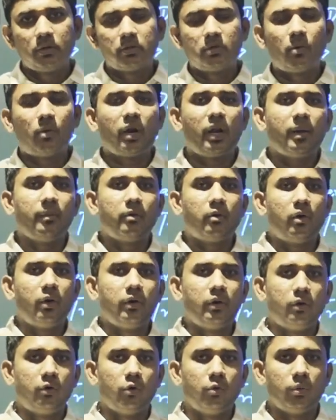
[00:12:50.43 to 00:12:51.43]
So what I am
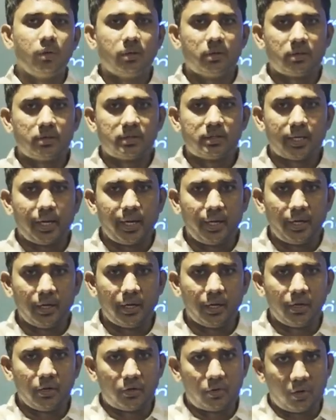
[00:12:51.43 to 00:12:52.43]
going to do with sine
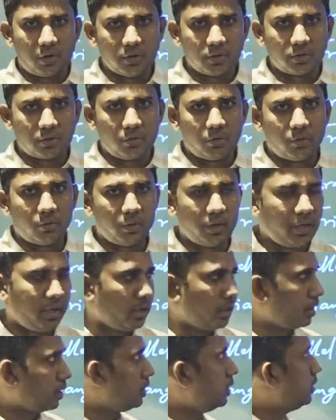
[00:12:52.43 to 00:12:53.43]
and cos over
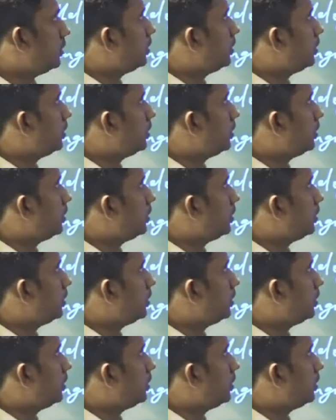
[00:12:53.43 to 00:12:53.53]
here.